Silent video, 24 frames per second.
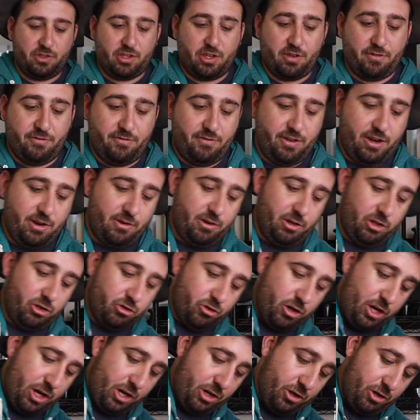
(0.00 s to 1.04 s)
like a very
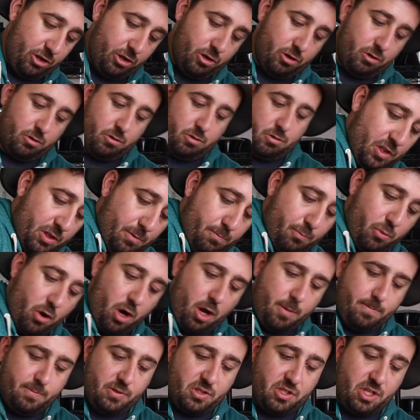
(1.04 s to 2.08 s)
dry dough.
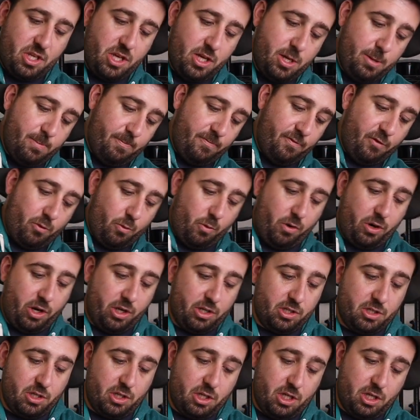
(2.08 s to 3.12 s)
Props to him for wanting
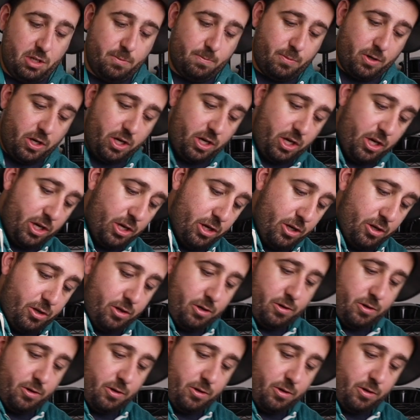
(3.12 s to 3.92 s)
to knead it by hand.